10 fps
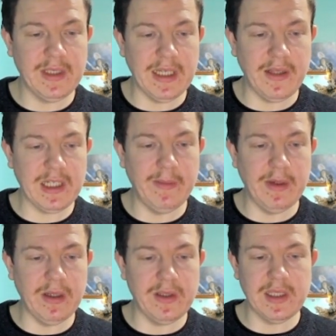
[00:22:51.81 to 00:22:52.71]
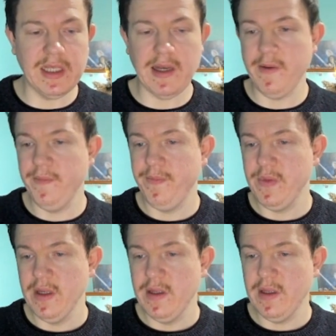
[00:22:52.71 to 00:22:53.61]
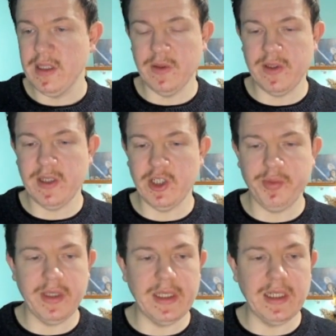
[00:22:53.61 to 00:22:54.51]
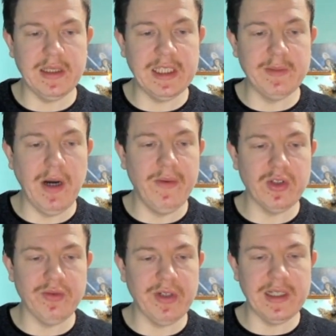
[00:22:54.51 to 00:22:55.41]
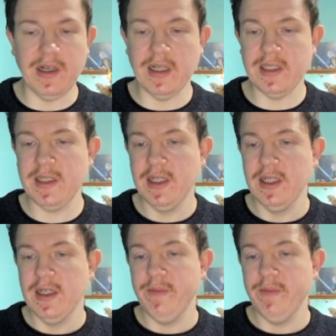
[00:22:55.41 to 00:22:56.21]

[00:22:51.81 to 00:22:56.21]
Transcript: Yeah, the kimono's there. It was such a pretty card. These Marvels are really nice.